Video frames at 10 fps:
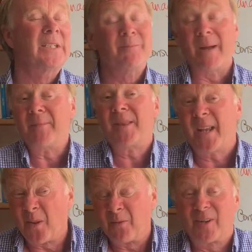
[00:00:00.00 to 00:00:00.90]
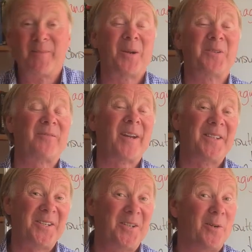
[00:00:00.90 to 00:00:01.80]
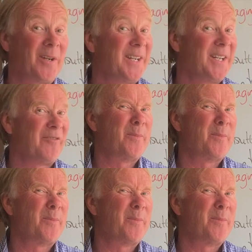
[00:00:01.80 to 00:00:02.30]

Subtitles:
Maybe they're not very motivated and you're going to give